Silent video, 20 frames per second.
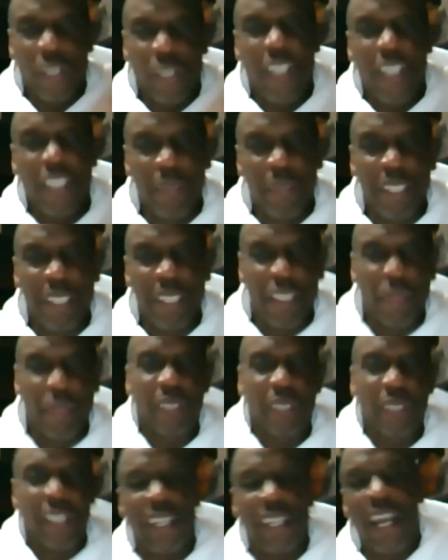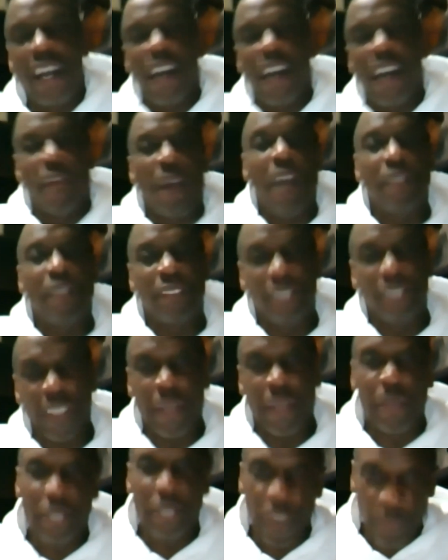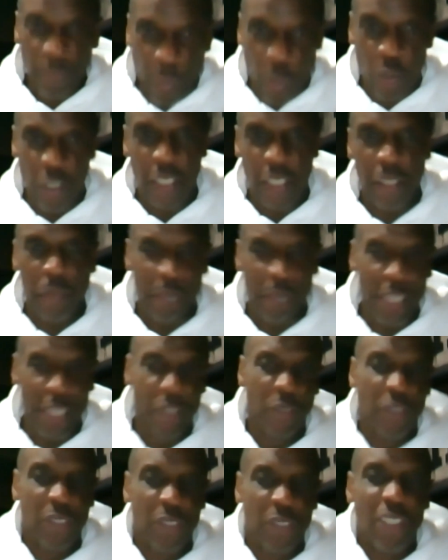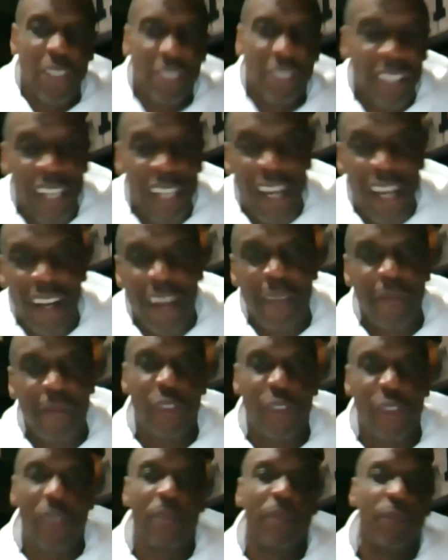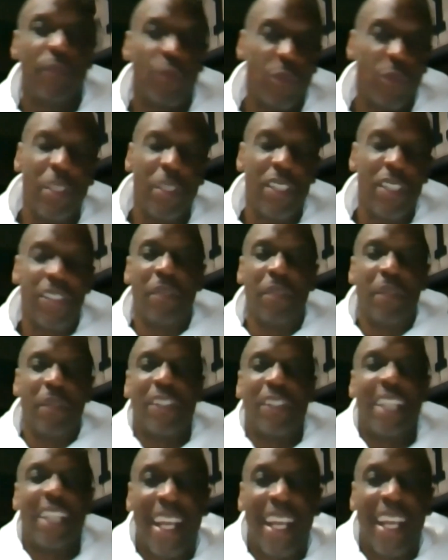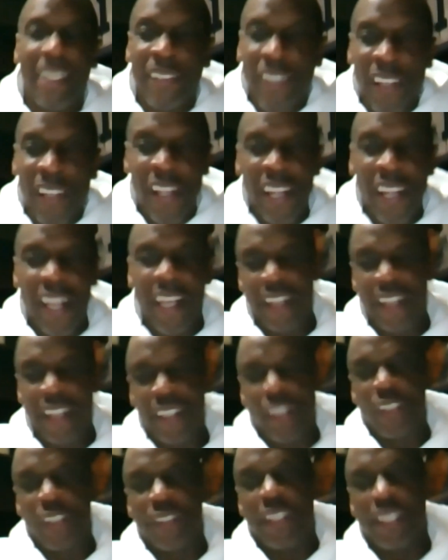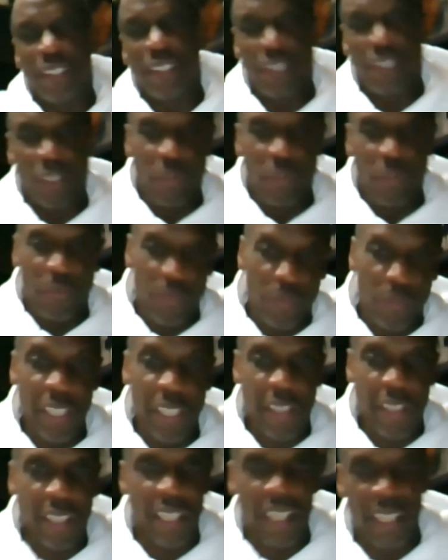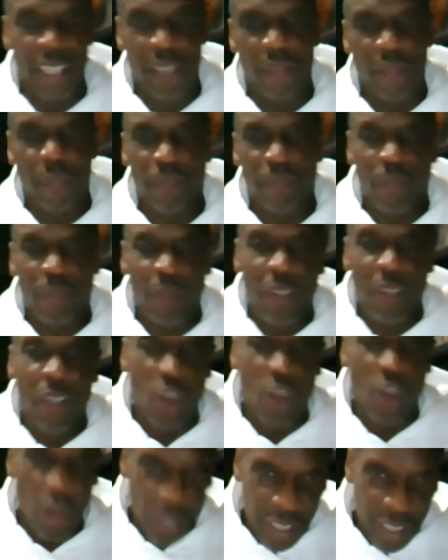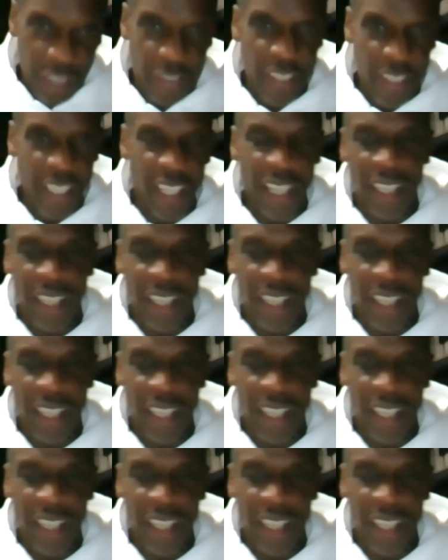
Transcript: what could have been differently. Obviously, I pitched poorly my two starts, so I'm reminiscing about that. And then also, get the hit, Carter gets the